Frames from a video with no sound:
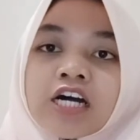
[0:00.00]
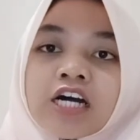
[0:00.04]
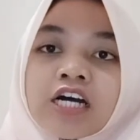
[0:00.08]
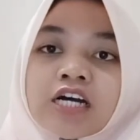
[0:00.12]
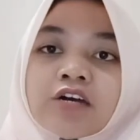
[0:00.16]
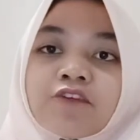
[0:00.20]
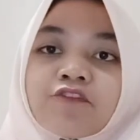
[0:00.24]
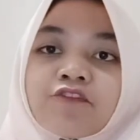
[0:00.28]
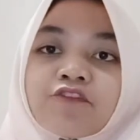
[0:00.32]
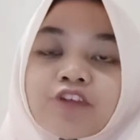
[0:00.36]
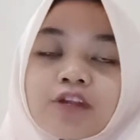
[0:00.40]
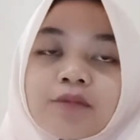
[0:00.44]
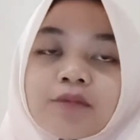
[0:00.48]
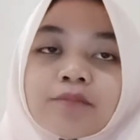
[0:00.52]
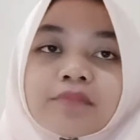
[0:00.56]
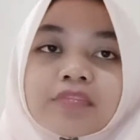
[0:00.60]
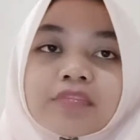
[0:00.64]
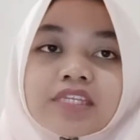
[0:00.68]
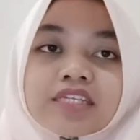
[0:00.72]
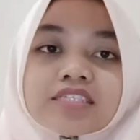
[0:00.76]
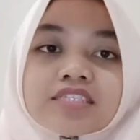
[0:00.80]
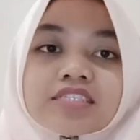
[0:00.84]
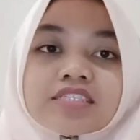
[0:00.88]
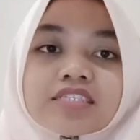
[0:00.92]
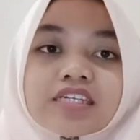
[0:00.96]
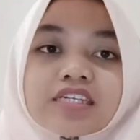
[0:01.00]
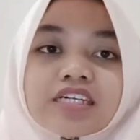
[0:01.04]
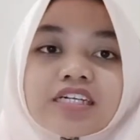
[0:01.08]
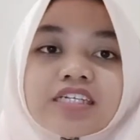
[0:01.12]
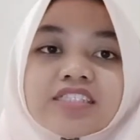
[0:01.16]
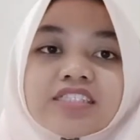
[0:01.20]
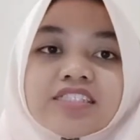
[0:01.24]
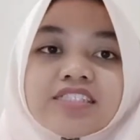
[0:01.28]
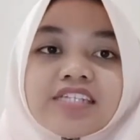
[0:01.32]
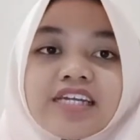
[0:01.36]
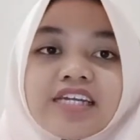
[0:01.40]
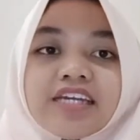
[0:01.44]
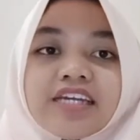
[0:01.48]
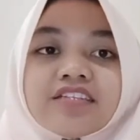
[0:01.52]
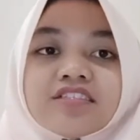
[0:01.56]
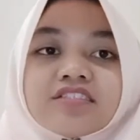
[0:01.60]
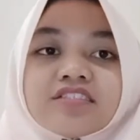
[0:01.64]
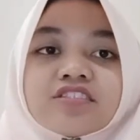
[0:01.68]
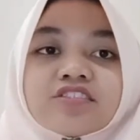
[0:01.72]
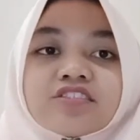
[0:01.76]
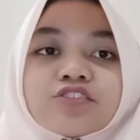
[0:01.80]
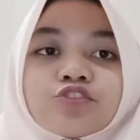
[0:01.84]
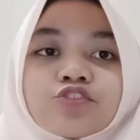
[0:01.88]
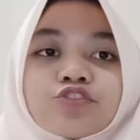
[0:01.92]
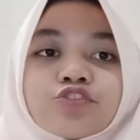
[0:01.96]
From this
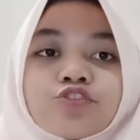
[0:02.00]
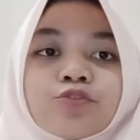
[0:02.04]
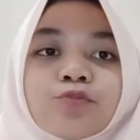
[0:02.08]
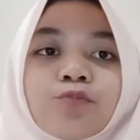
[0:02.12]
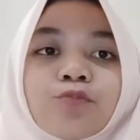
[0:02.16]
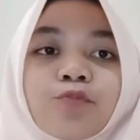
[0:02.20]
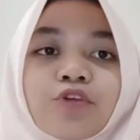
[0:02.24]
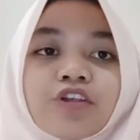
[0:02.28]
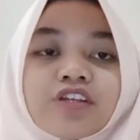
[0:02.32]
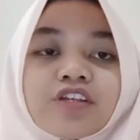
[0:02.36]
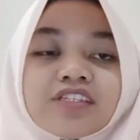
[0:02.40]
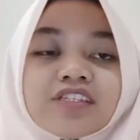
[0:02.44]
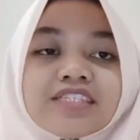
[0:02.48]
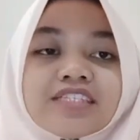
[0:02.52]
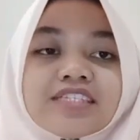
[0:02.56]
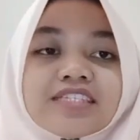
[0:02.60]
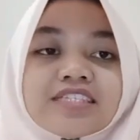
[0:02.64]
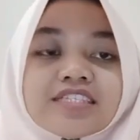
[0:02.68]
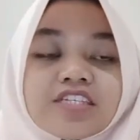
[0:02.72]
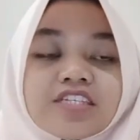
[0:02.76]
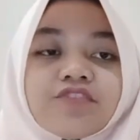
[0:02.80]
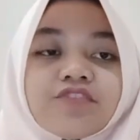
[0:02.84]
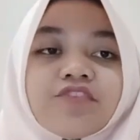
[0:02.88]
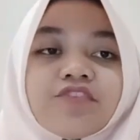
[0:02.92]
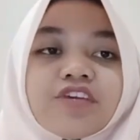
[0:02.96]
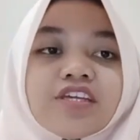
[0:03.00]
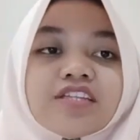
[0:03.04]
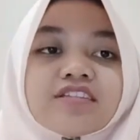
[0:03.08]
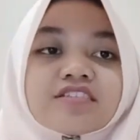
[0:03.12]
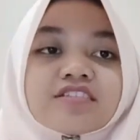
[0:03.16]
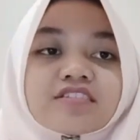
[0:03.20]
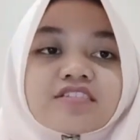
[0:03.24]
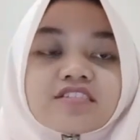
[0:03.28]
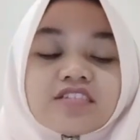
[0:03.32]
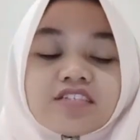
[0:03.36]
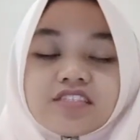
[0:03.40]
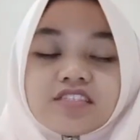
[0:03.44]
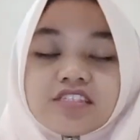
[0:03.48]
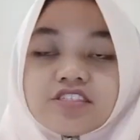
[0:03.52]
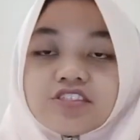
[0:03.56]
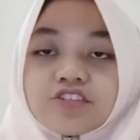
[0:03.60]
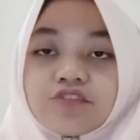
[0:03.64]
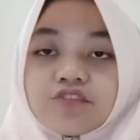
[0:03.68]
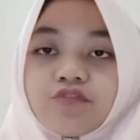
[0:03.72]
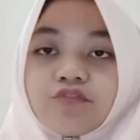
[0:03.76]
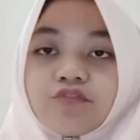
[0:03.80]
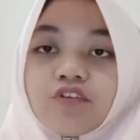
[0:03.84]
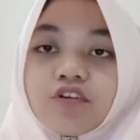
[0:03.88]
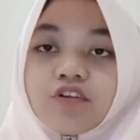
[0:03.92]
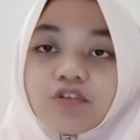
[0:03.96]
change to support this shift in
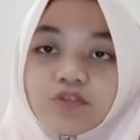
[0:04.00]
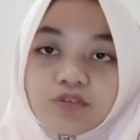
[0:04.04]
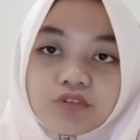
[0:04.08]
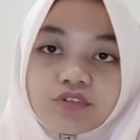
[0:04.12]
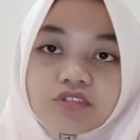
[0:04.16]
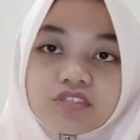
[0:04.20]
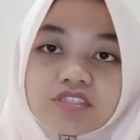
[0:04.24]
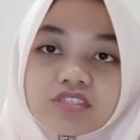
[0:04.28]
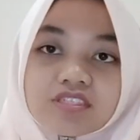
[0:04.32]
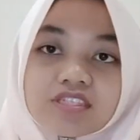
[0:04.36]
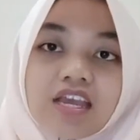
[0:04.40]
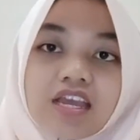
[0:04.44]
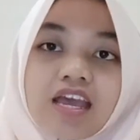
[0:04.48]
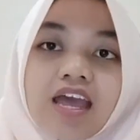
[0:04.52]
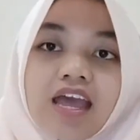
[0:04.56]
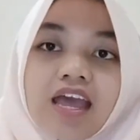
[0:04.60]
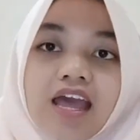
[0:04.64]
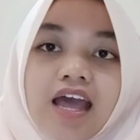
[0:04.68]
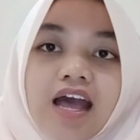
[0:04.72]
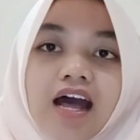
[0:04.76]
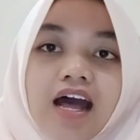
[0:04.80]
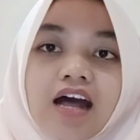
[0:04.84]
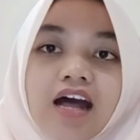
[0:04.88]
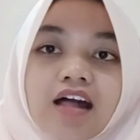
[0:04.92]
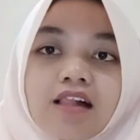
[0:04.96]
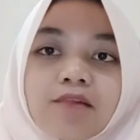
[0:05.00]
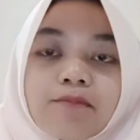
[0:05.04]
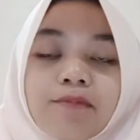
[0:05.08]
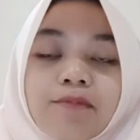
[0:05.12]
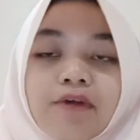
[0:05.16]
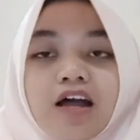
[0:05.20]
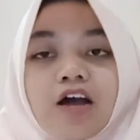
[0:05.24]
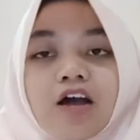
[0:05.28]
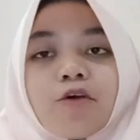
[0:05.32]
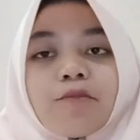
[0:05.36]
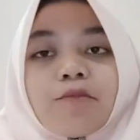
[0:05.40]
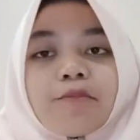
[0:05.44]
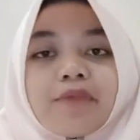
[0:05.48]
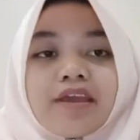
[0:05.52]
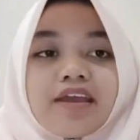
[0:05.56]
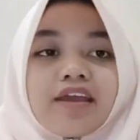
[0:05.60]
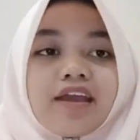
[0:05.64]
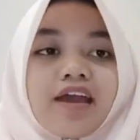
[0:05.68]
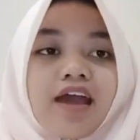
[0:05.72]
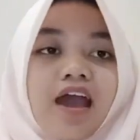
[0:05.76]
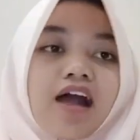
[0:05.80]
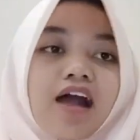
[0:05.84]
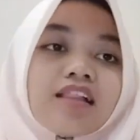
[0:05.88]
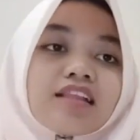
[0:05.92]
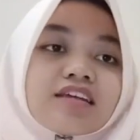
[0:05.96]
strategic focus, Alpha
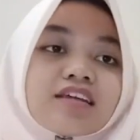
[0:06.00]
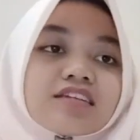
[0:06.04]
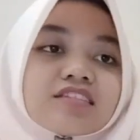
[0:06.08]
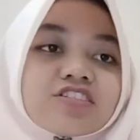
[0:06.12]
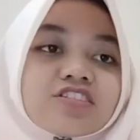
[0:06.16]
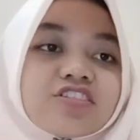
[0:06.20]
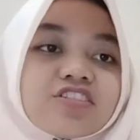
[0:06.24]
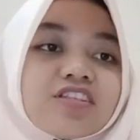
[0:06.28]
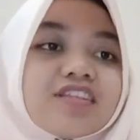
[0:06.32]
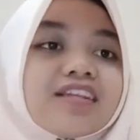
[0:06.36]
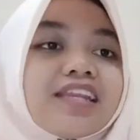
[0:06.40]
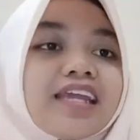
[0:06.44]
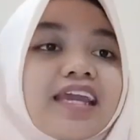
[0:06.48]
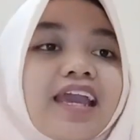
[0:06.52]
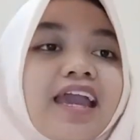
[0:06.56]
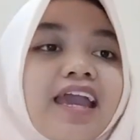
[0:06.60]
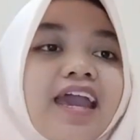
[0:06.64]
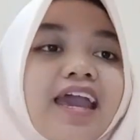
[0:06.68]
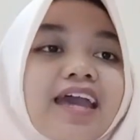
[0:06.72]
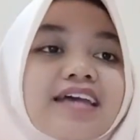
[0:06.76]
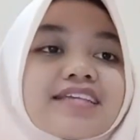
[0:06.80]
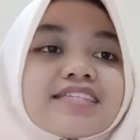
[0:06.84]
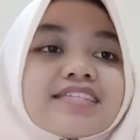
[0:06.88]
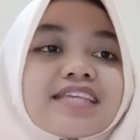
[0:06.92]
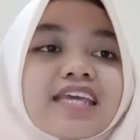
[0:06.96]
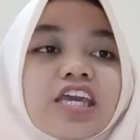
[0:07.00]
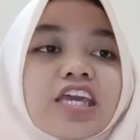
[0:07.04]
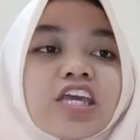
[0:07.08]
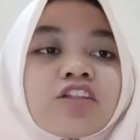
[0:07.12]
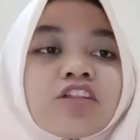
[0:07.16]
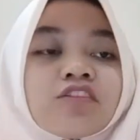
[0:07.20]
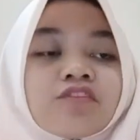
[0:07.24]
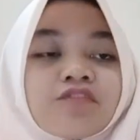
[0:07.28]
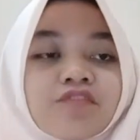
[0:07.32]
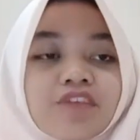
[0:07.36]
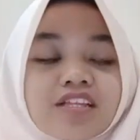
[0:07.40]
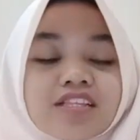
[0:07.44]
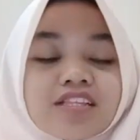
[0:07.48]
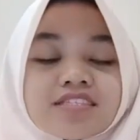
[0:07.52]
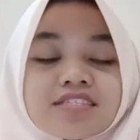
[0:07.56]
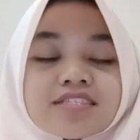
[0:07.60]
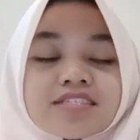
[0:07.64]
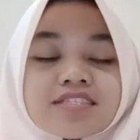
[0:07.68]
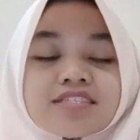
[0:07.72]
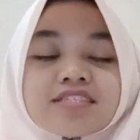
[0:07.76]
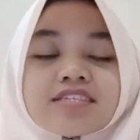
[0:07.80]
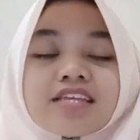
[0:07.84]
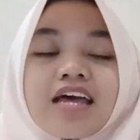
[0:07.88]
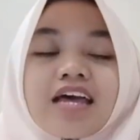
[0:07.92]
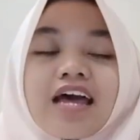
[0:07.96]
Omega Electronics has
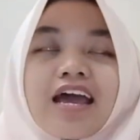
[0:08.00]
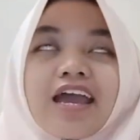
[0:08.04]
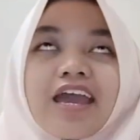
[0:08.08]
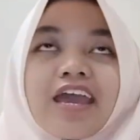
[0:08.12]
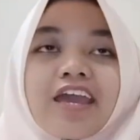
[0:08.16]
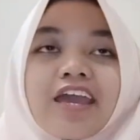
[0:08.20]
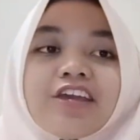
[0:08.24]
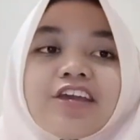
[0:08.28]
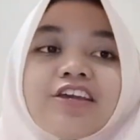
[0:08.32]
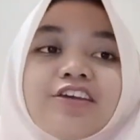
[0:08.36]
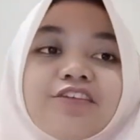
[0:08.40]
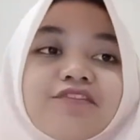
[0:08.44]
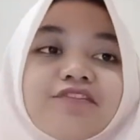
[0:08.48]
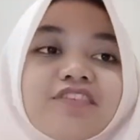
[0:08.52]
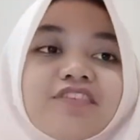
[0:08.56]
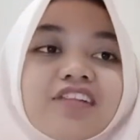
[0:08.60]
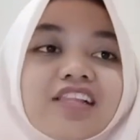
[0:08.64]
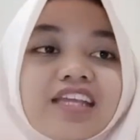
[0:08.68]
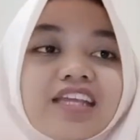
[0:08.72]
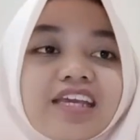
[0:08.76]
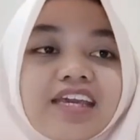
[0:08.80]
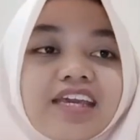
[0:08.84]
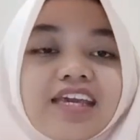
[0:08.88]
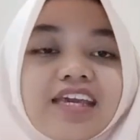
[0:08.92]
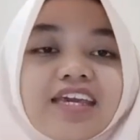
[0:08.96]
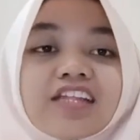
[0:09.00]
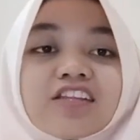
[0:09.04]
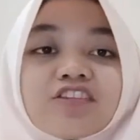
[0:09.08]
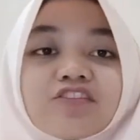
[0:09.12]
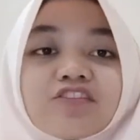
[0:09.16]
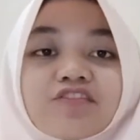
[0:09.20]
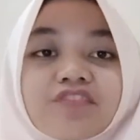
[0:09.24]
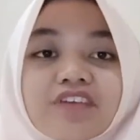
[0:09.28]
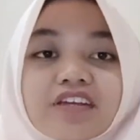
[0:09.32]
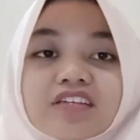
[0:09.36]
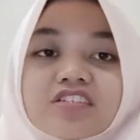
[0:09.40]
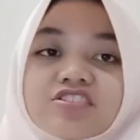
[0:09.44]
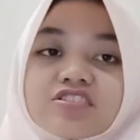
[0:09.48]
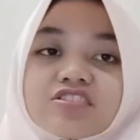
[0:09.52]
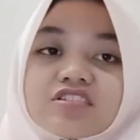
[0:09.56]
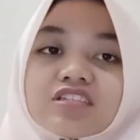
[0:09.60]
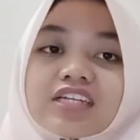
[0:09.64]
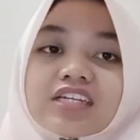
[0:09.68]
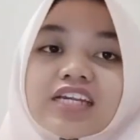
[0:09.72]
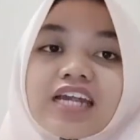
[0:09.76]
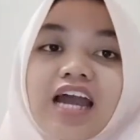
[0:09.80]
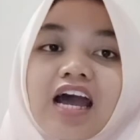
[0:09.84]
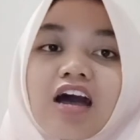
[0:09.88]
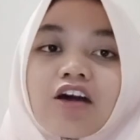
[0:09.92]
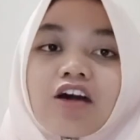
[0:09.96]
invested heavily in
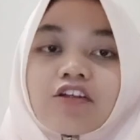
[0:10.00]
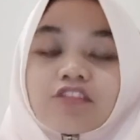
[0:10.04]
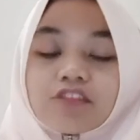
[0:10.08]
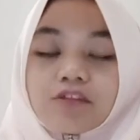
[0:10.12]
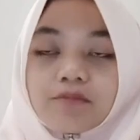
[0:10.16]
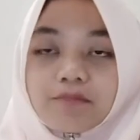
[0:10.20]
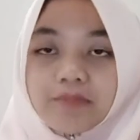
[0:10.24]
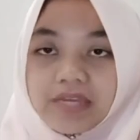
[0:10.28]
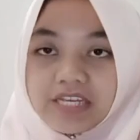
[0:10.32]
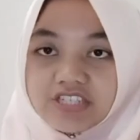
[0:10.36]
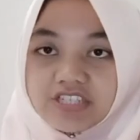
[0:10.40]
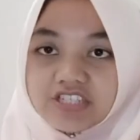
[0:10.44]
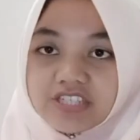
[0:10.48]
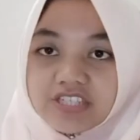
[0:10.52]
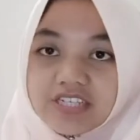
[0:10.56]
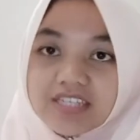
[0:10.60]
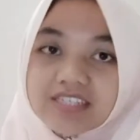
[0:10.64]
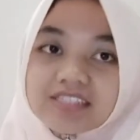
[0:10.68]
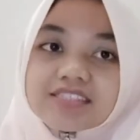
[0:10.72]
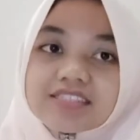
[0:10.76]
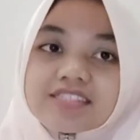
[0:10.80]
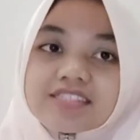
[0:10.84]
factory automation